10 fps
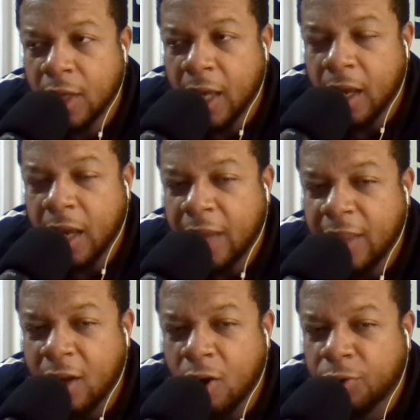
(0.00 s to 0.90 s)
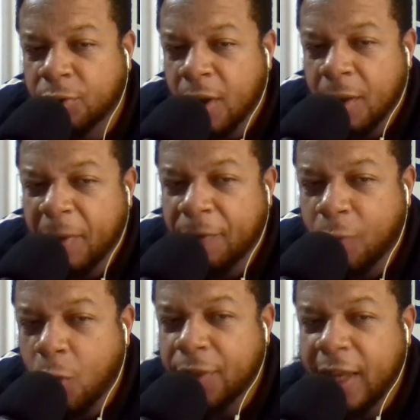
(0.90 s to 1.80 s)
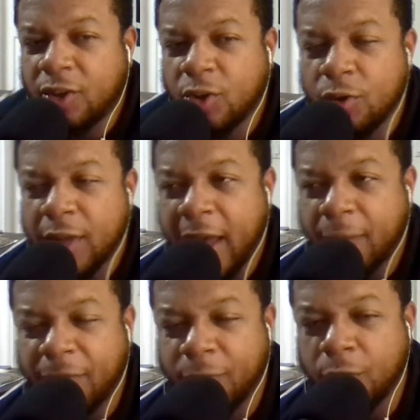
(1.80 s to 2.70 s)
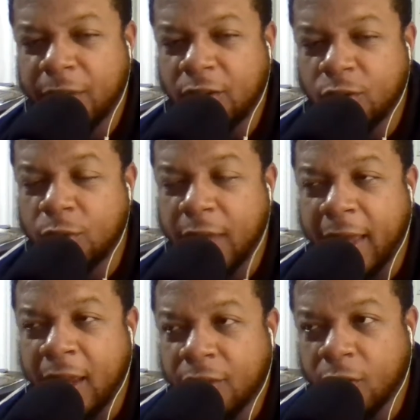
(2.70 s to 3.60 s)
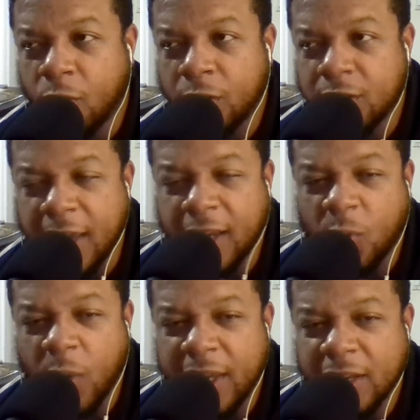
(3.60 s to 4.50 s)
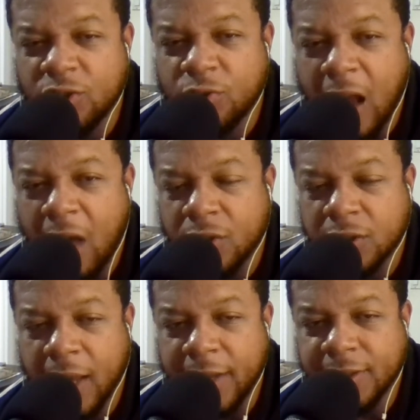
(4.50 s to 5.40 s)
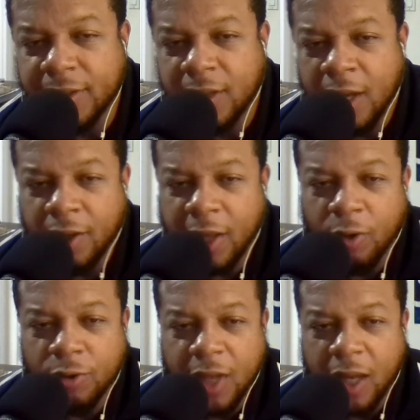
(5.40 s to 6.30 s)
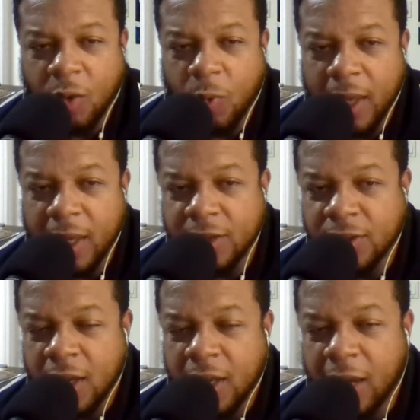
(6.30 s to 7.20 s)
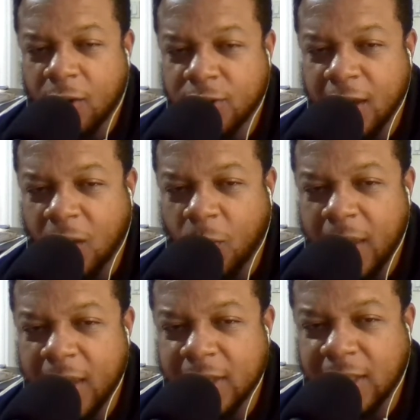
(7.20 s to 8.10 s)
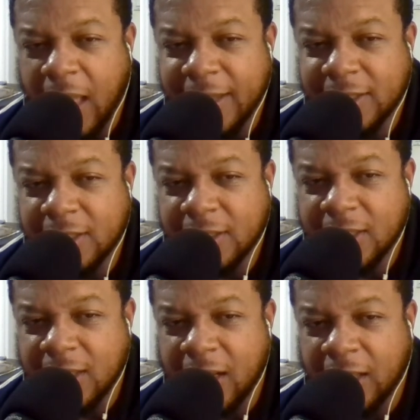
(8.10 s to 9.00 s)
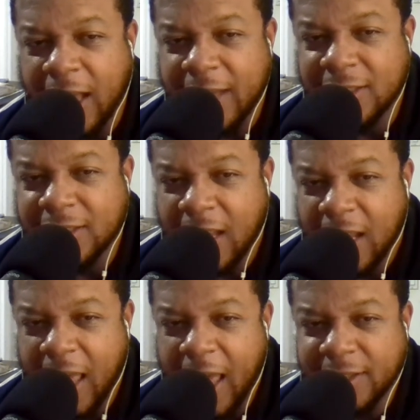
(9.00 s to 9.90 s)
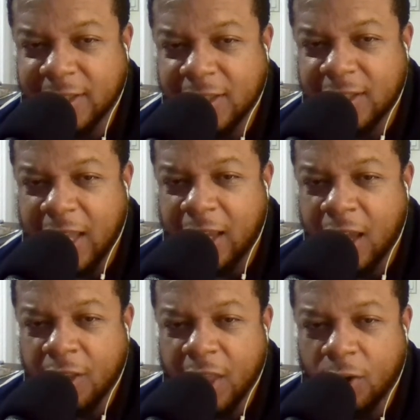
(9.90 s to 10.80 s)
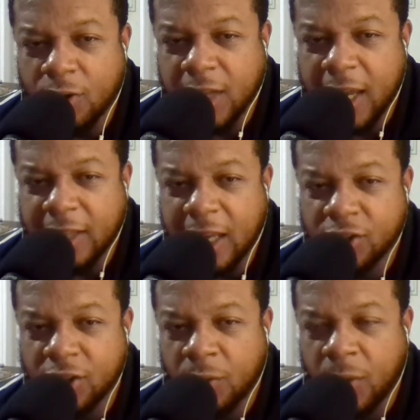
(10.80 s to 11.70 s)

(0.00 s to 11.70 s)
Yeah, and they're going to, before they do that, they're going to take away his driver's license. They're going to take away his licenses, any license that he has in the state. They're going to take that shit